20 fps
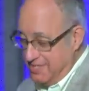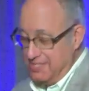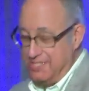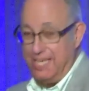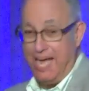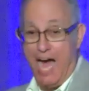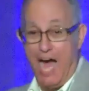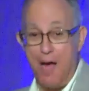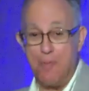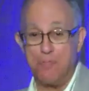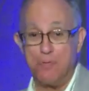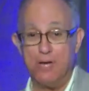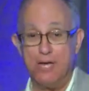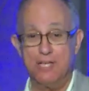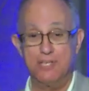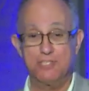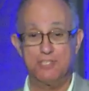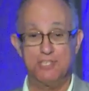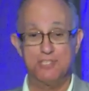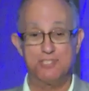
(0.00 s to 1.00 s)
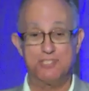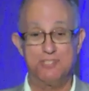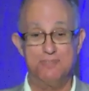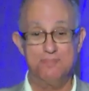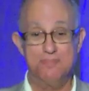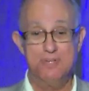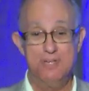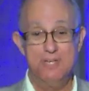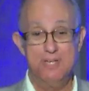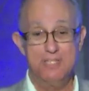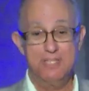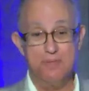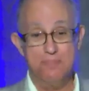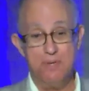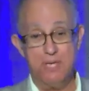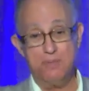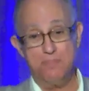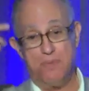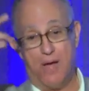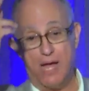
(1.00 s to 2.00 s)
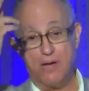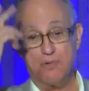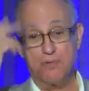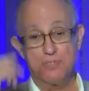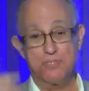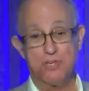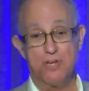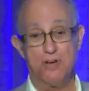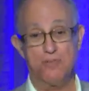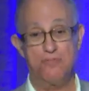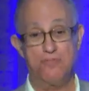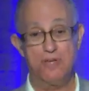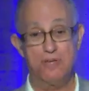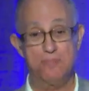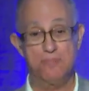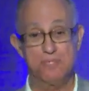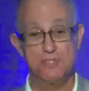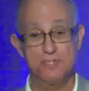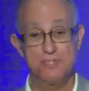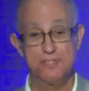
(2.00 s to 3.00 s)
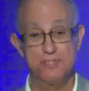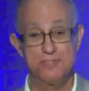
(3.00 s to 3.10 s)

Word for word: the operating system that made Microsoft famous,